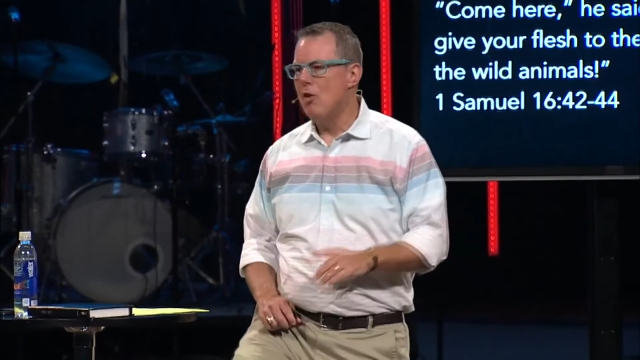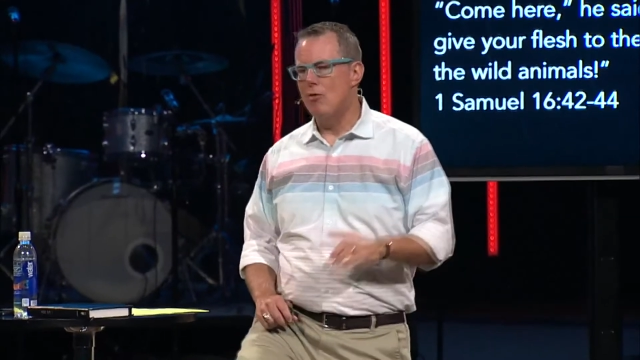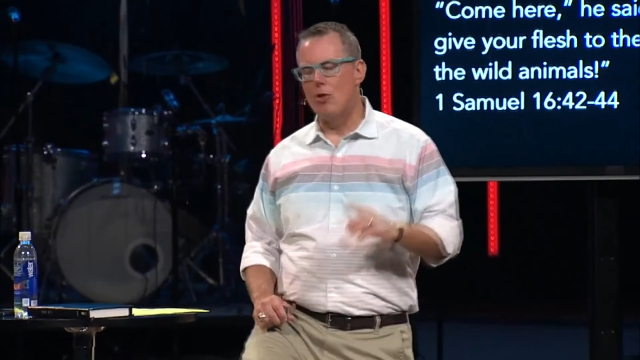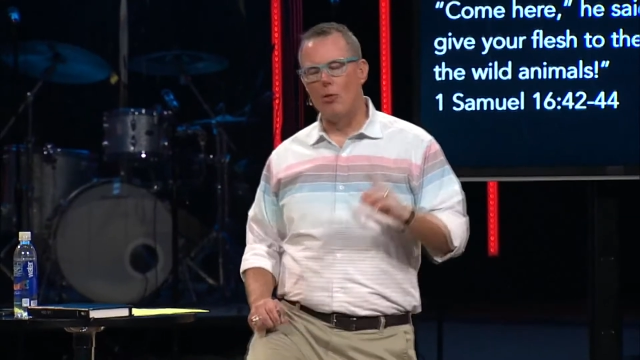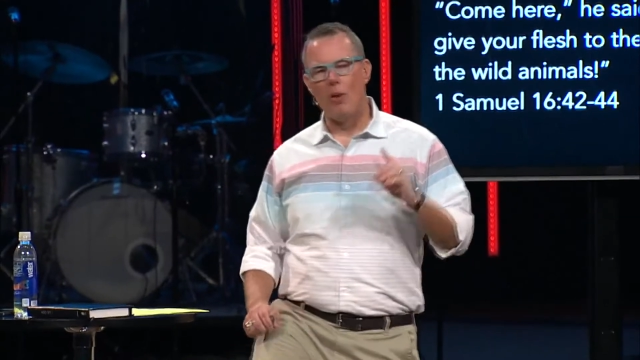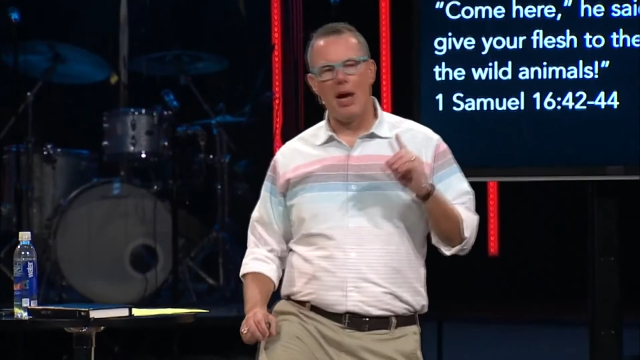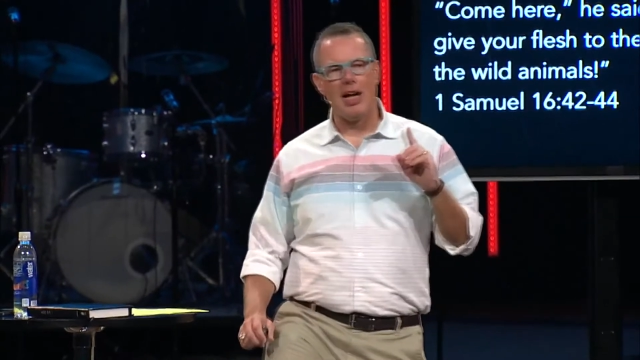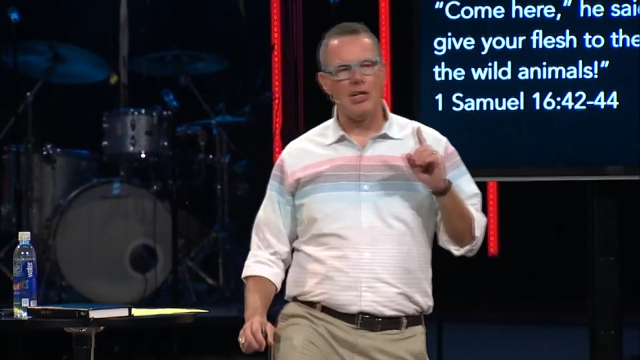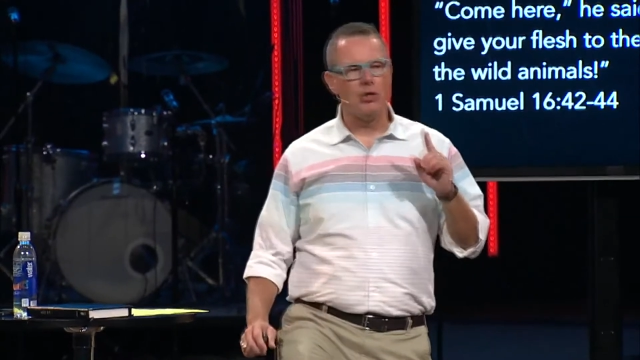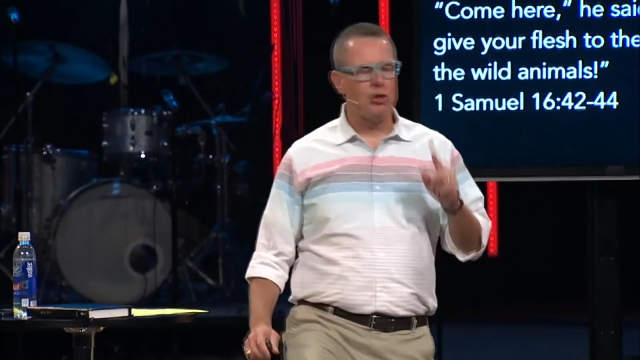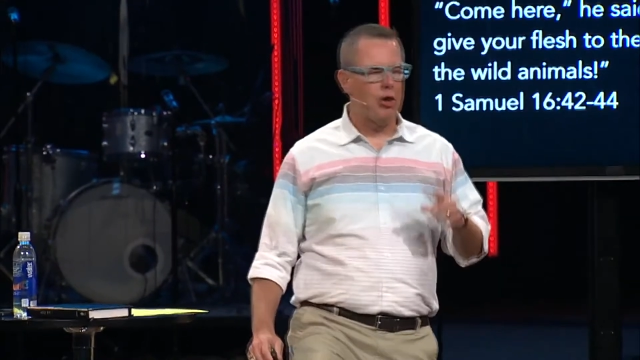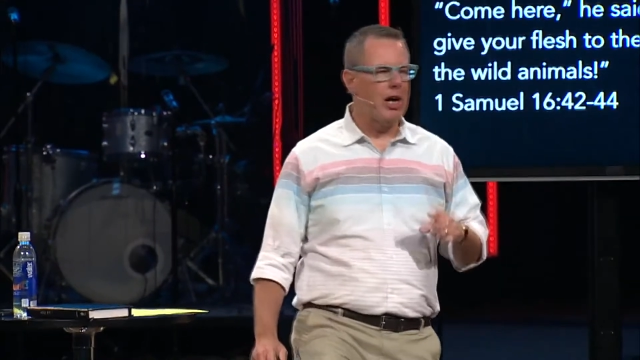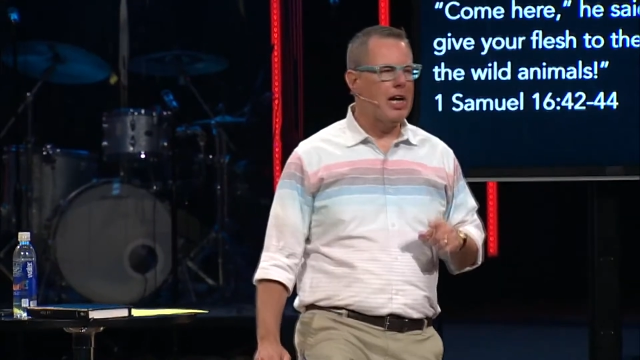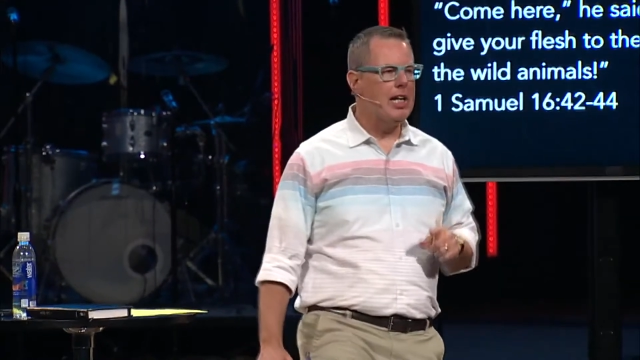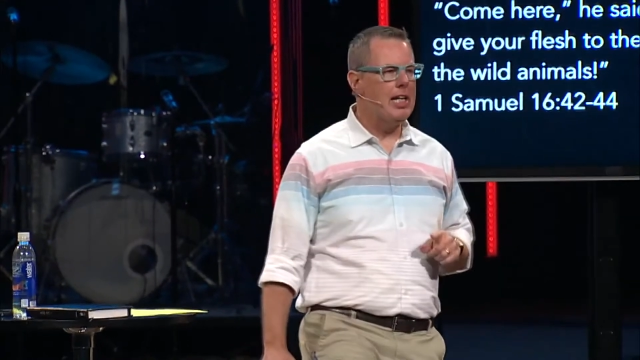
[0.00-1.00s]
the right
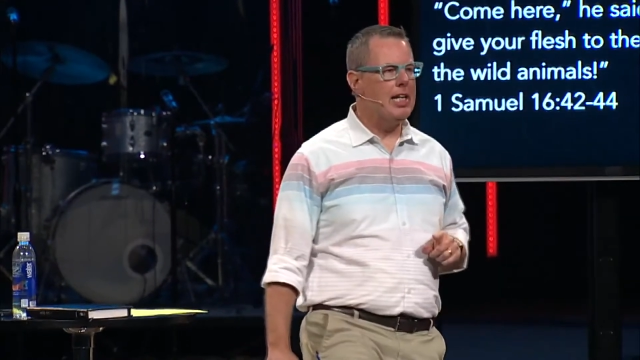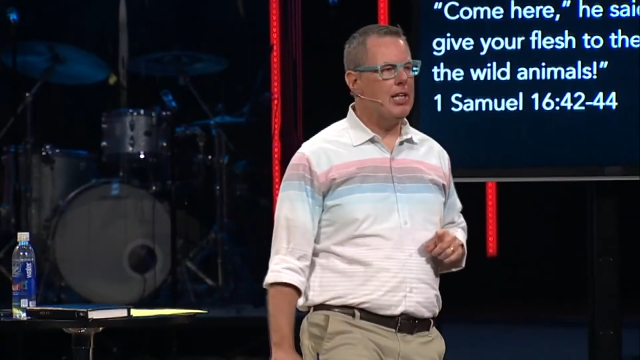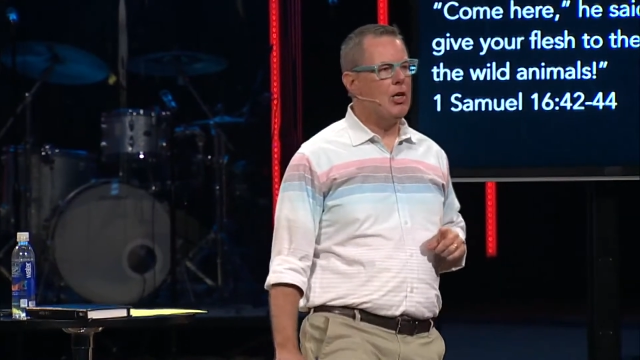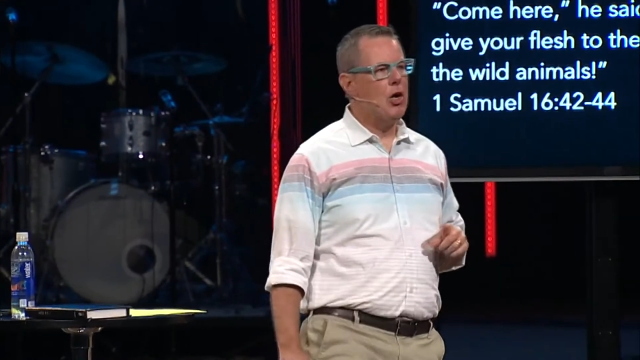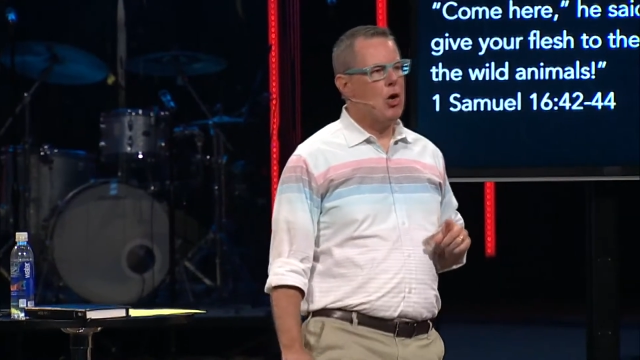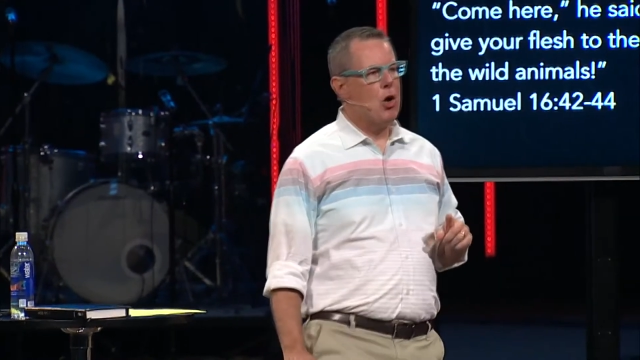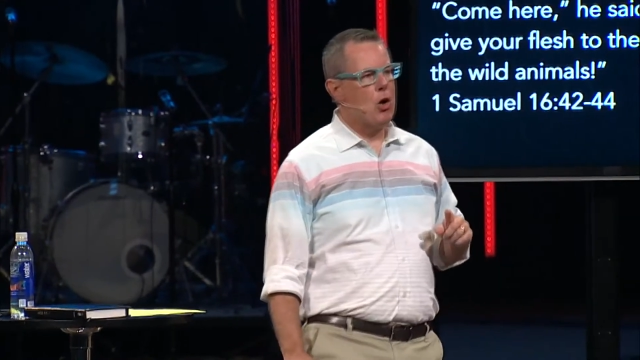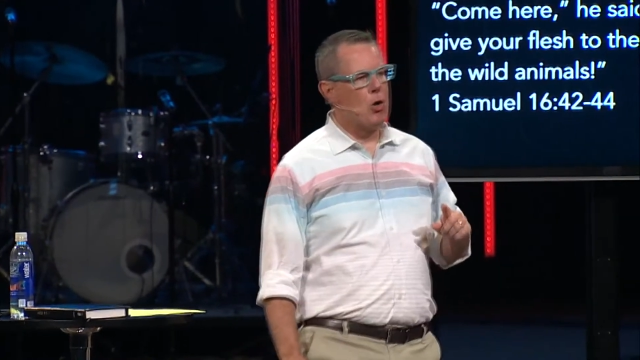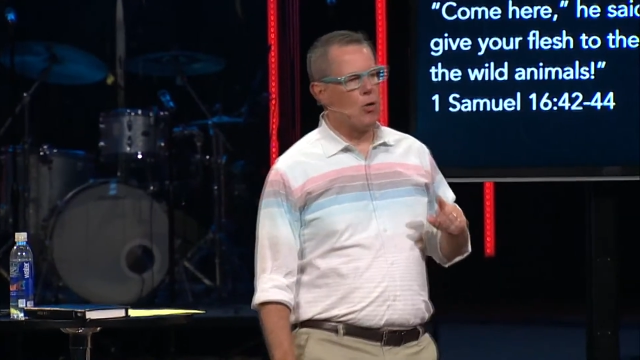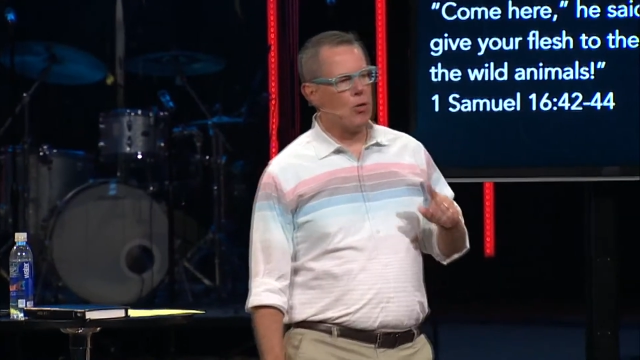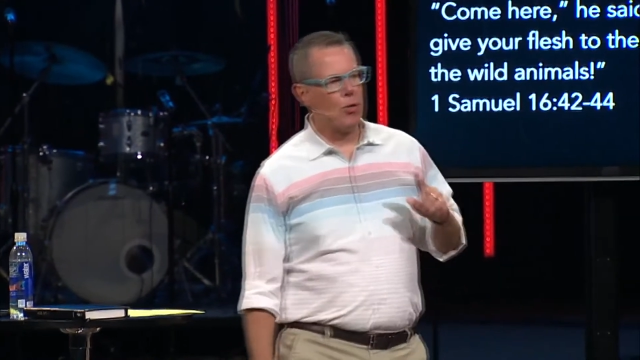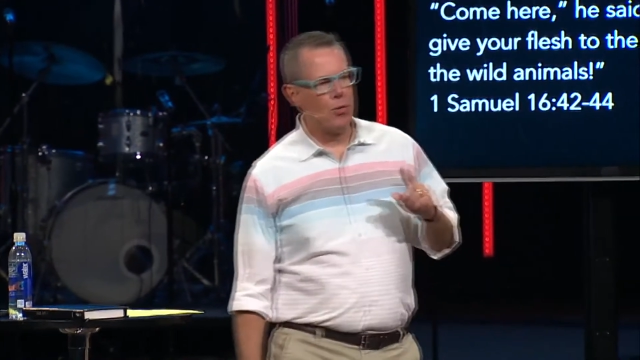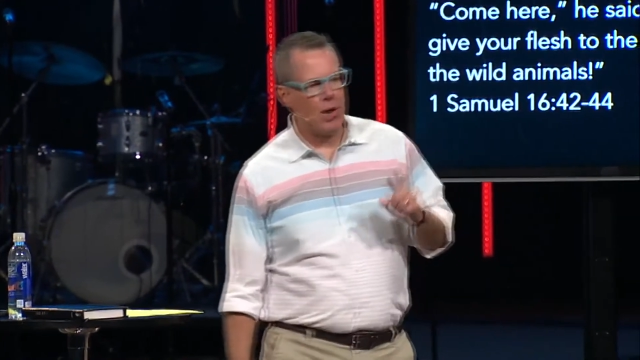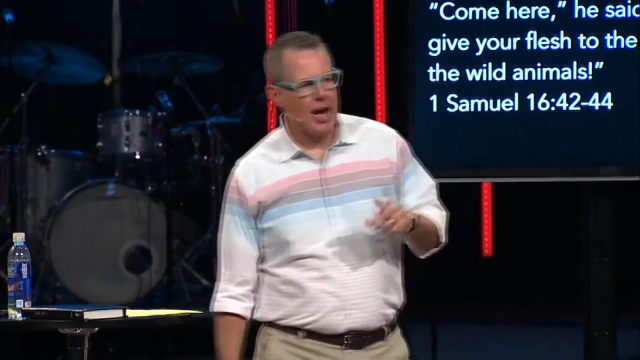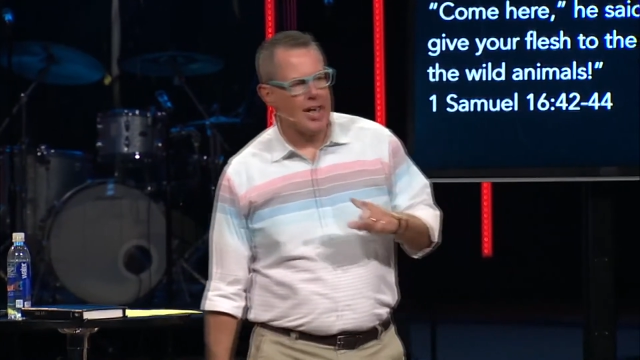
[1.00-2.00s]
training, or
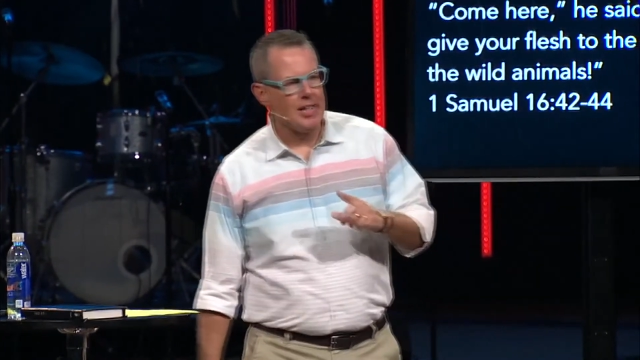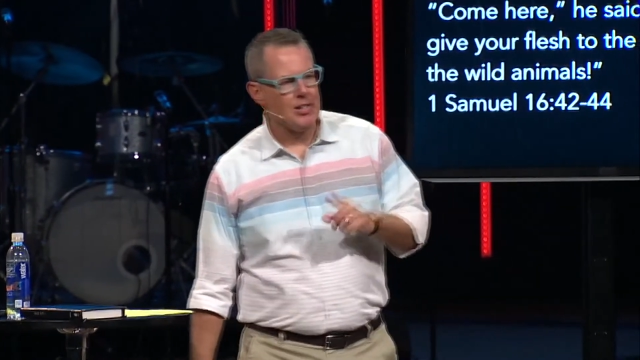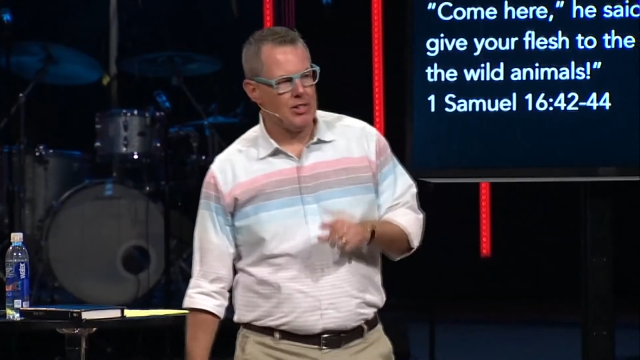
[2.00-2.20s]
the right